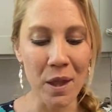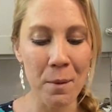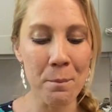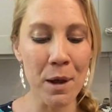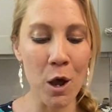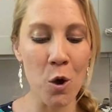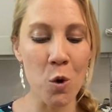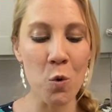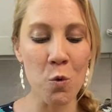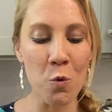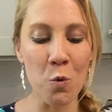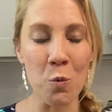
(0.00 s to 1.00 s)
But
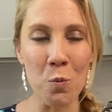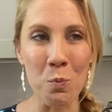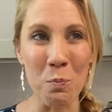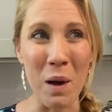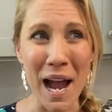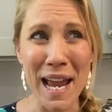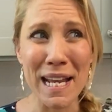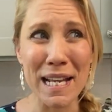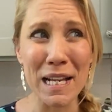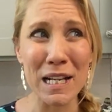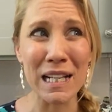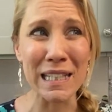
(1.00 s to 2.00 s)
my
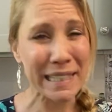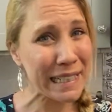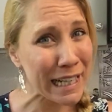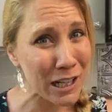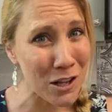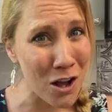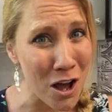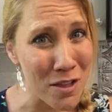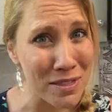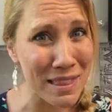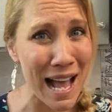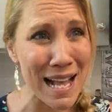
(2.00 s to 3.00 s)
cleaning
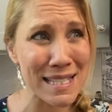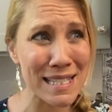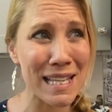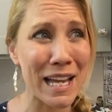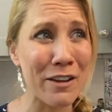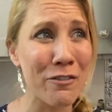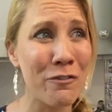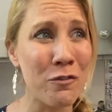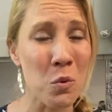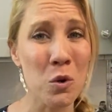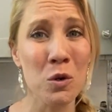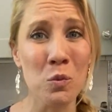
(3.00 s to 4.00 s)
cloth lasts like
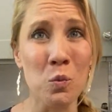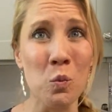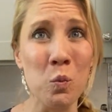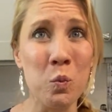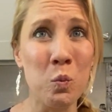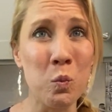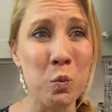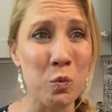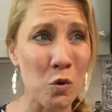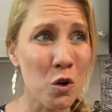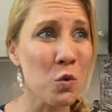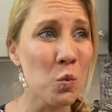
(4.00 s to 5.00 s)

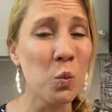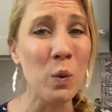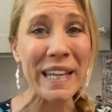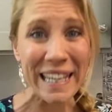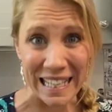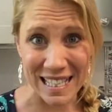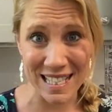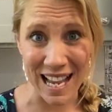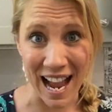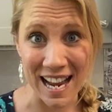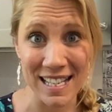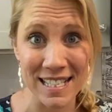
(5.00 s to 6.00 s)
four weeks,
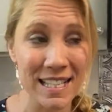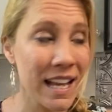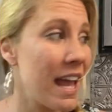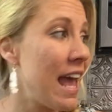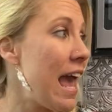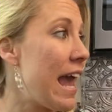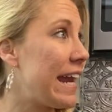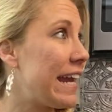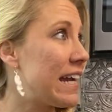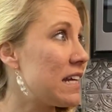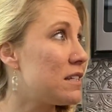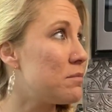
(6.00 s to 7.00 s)
guys.
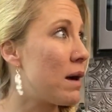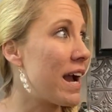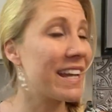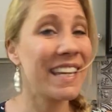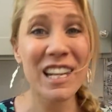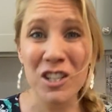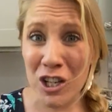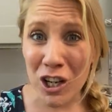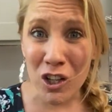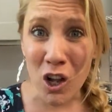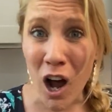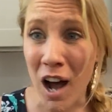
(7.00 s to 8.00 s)
And my kitchen
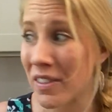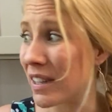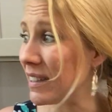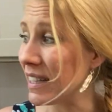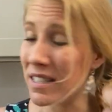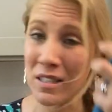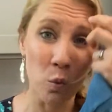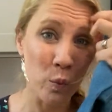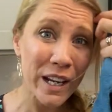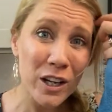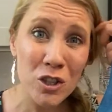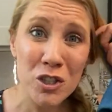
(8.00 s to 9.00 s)
cloth at least a
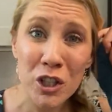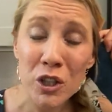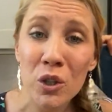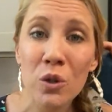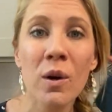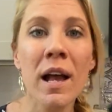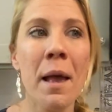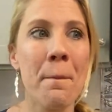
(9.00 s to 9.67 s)
week or 2.